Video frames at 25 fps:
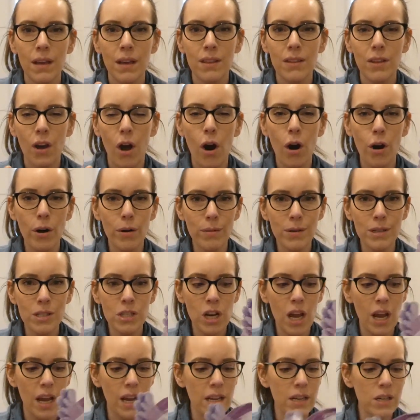heart would
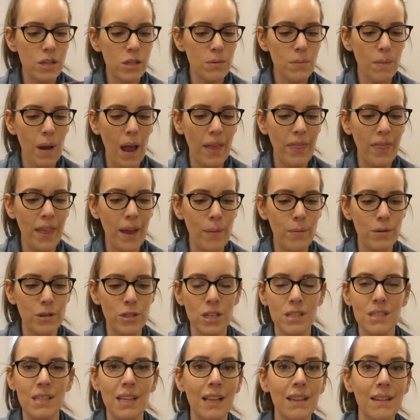change, and they were
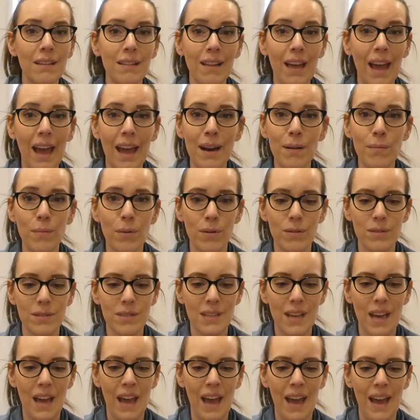just like little
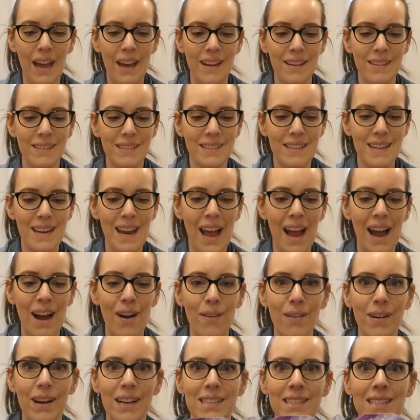animals. And
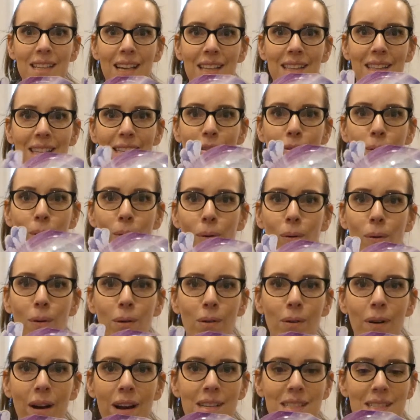now it's like this whole
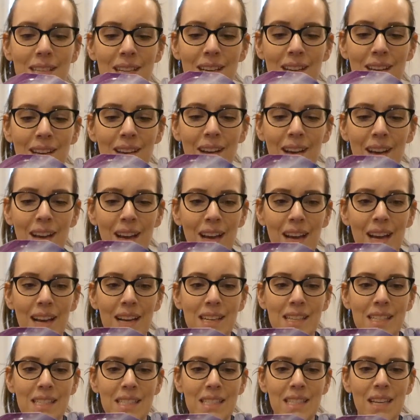crazy
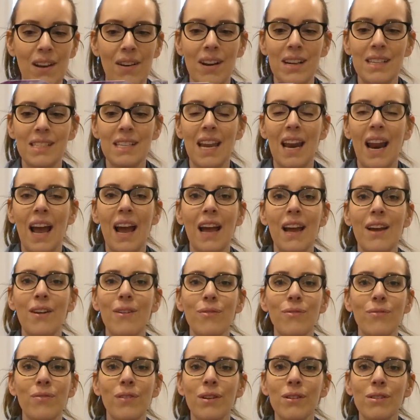series, and I
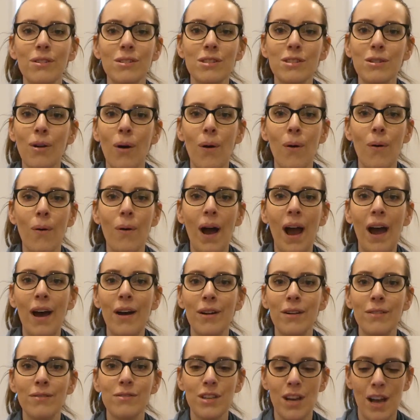feel so
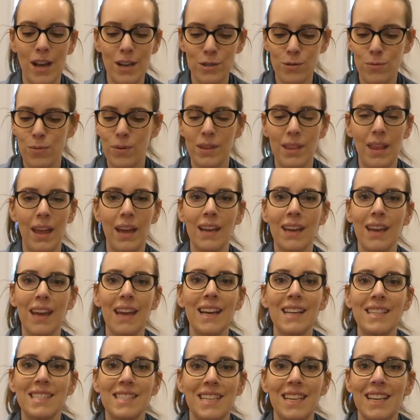out of touch with like
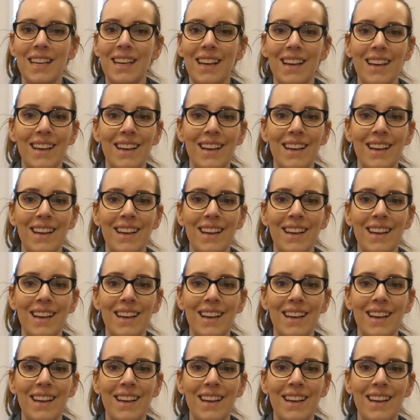kids